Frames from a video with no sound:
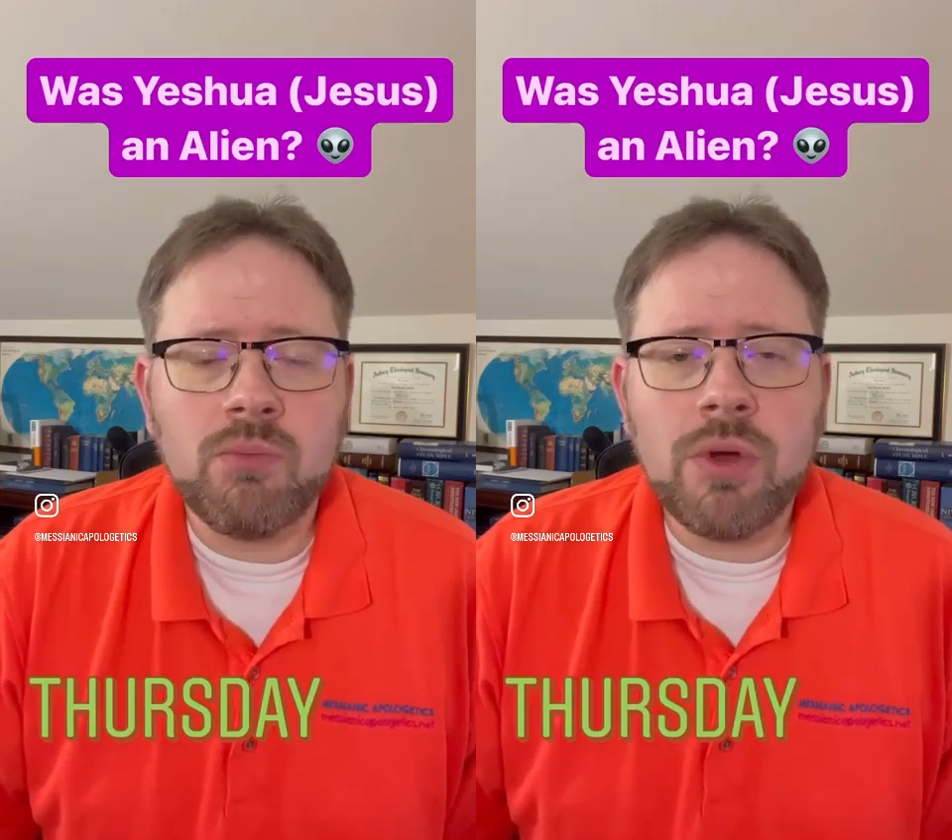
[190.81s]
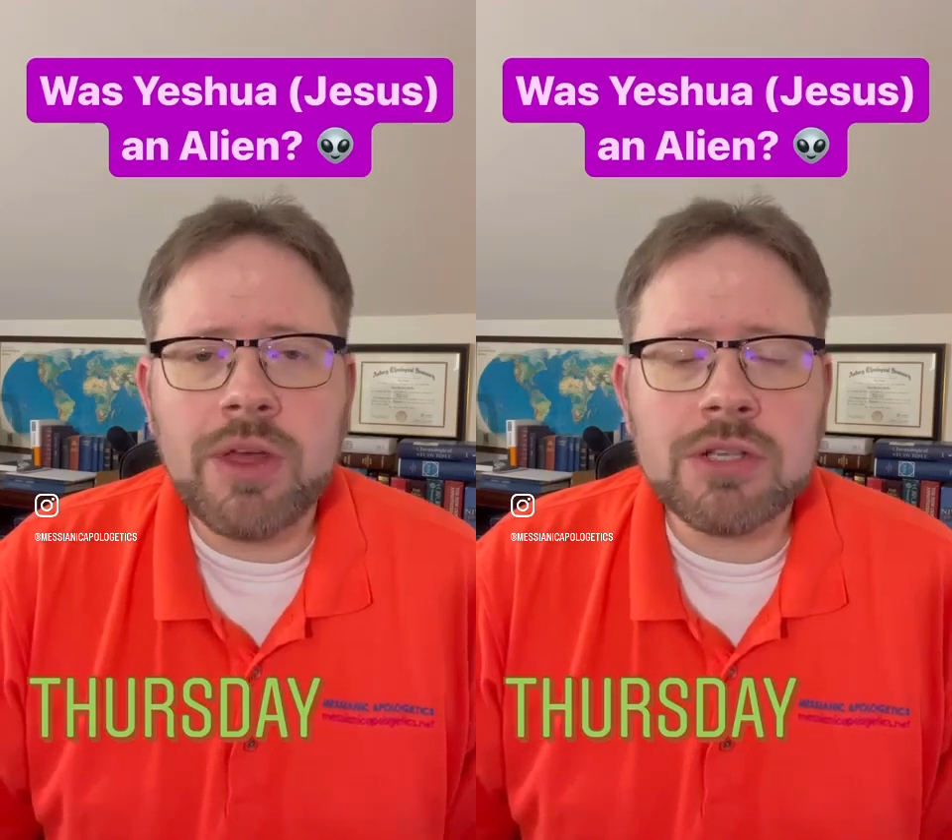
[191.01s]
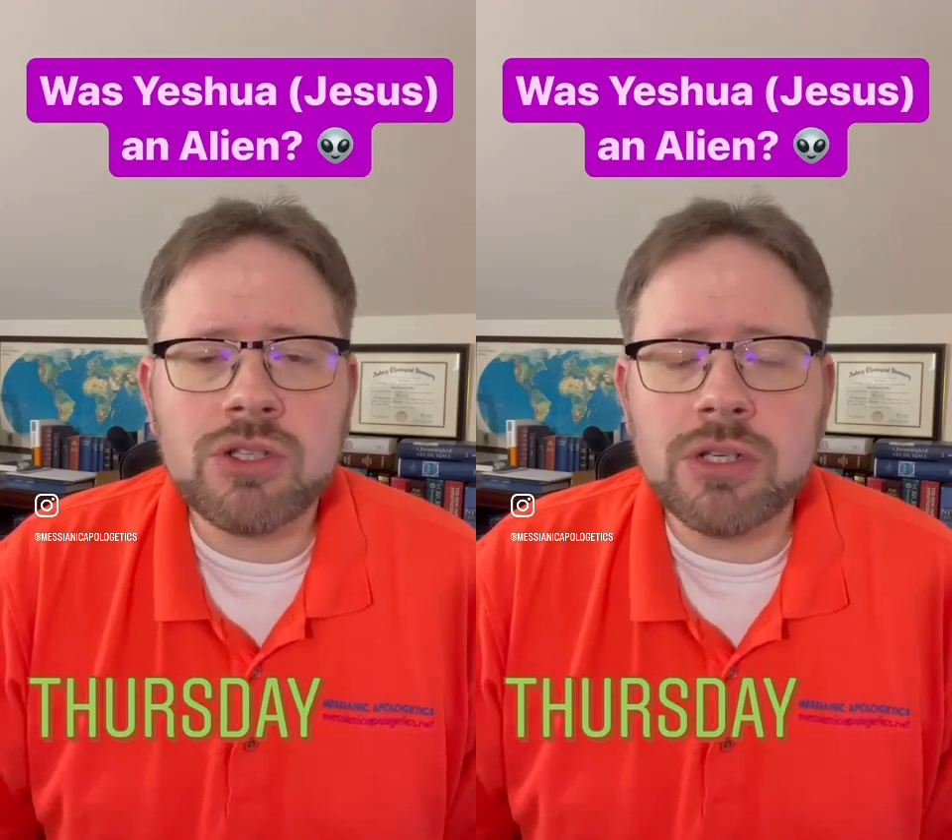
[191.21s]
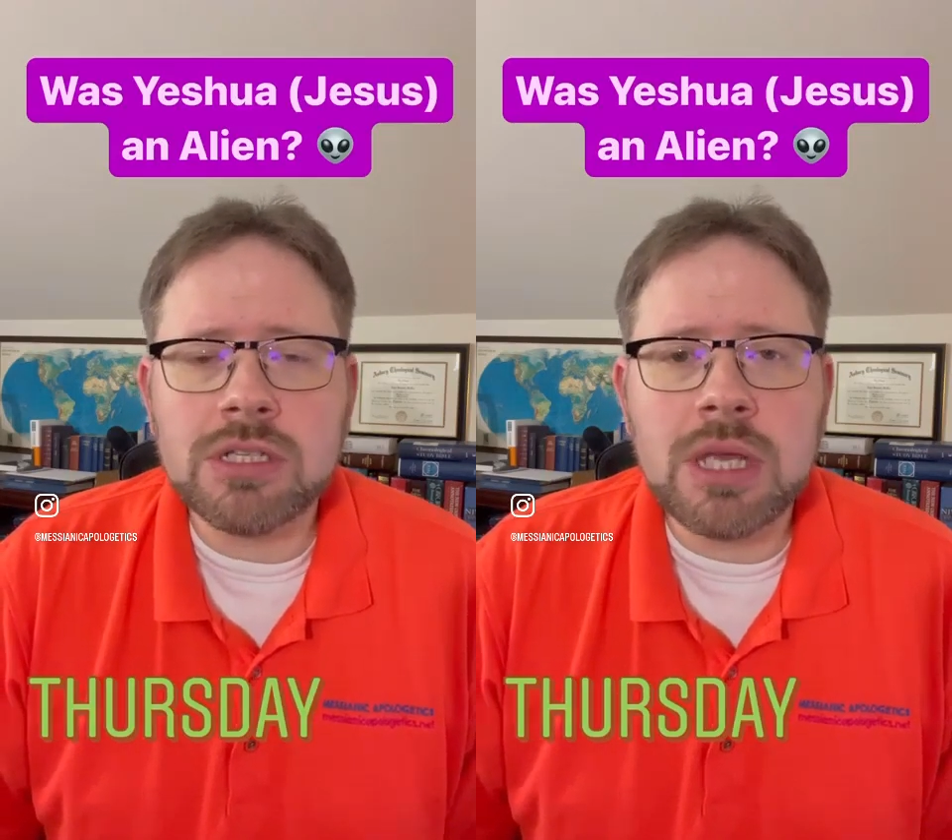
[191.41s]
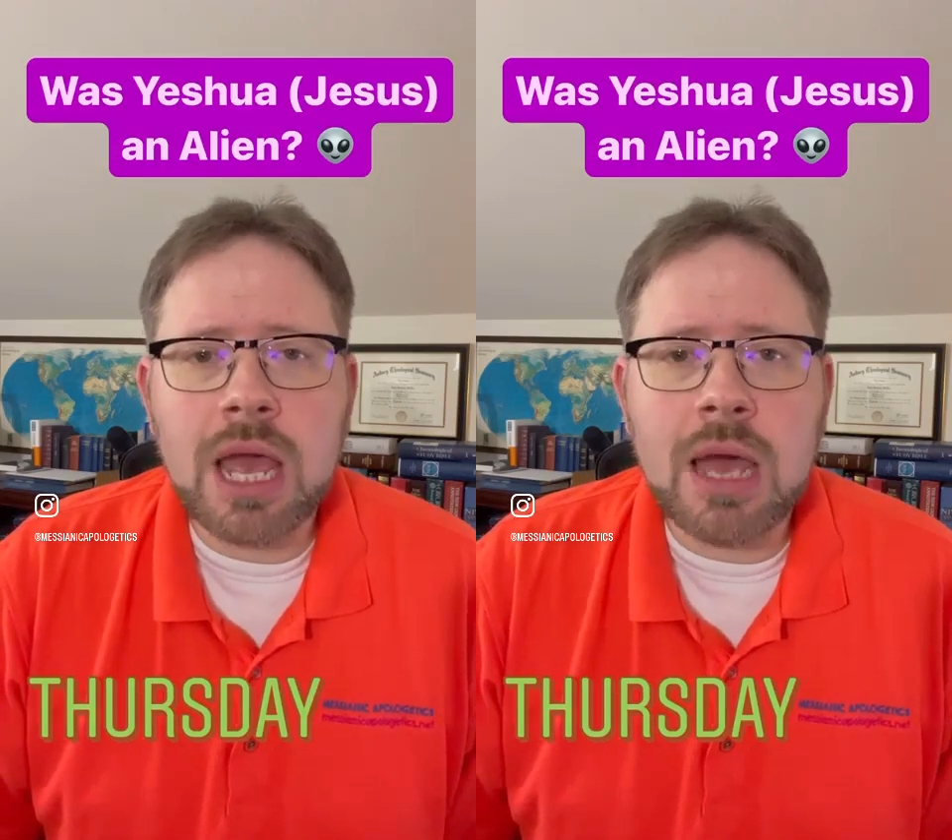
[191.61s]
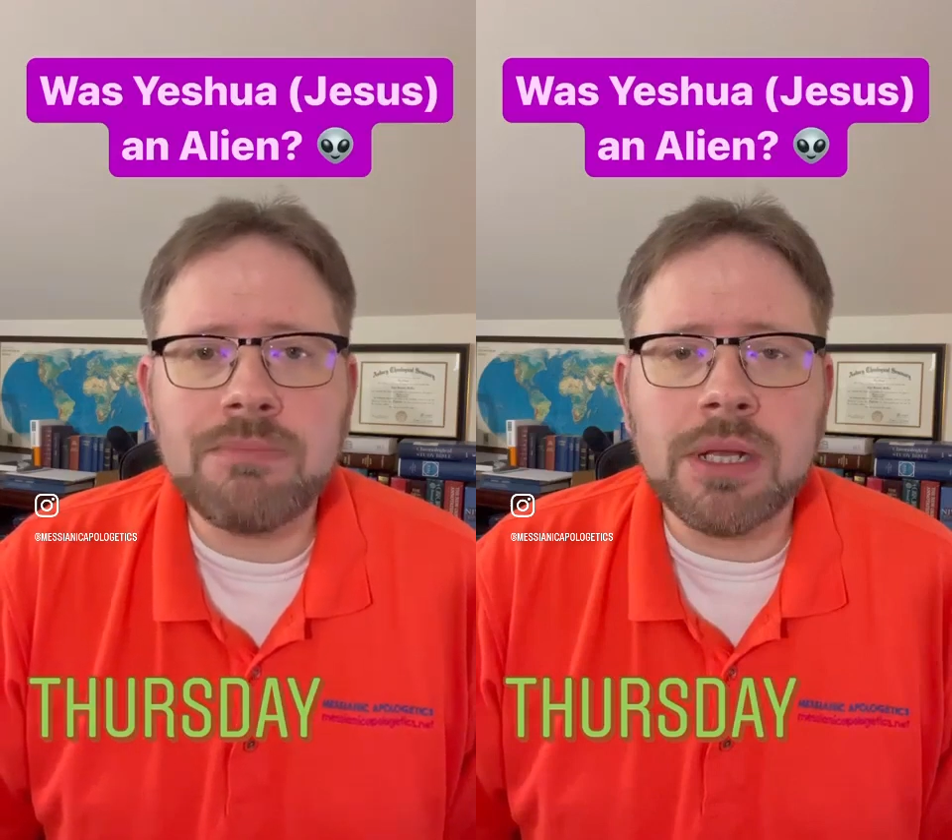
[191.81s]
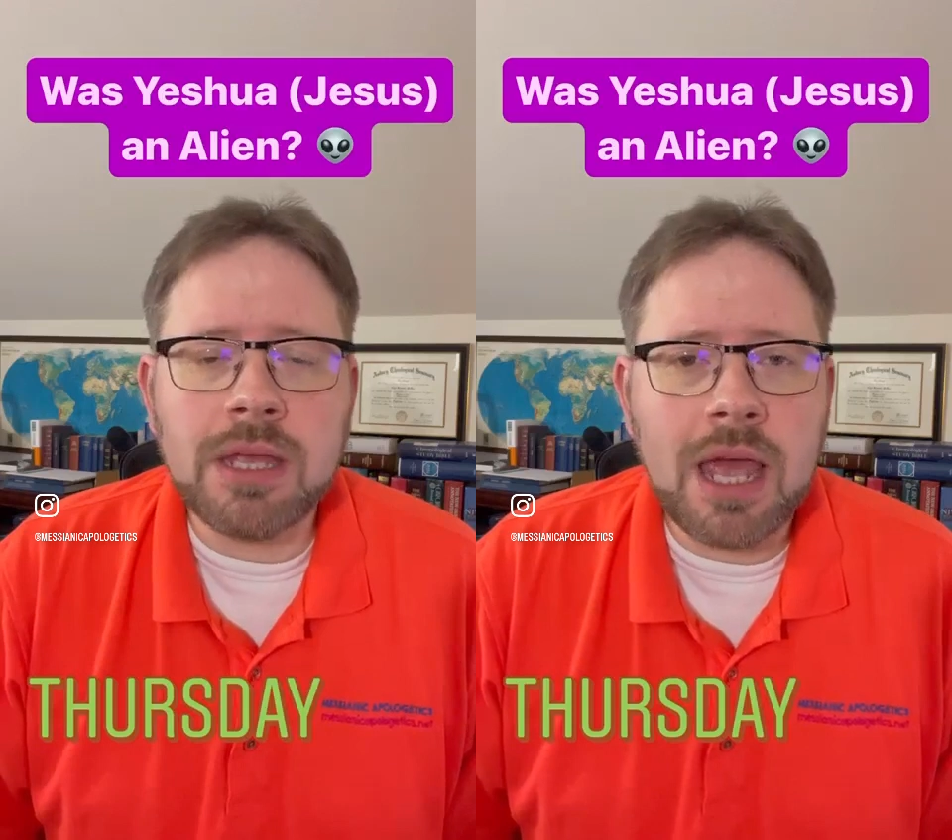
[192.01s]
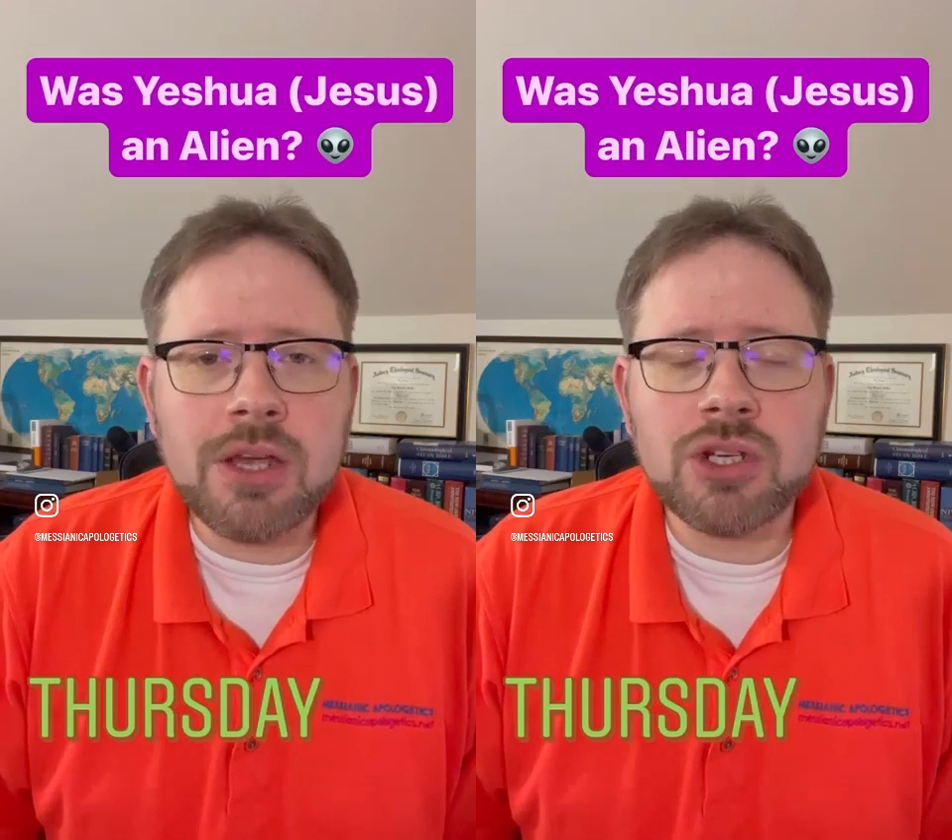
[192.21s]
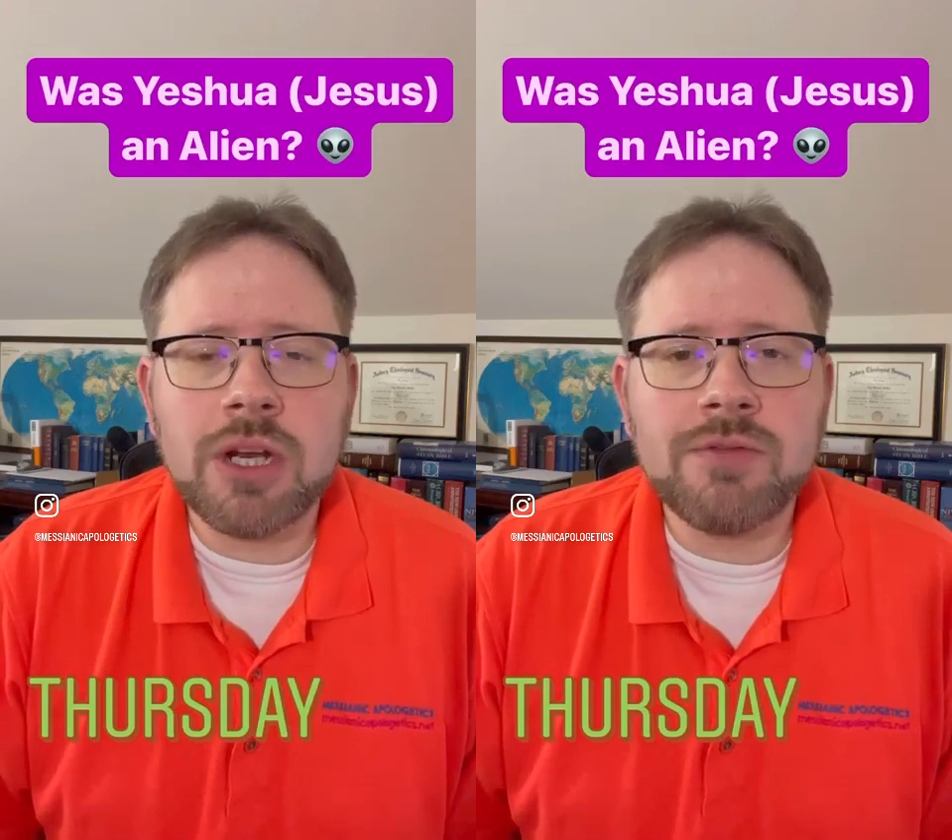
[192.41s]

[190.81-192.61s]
Well, that's just the application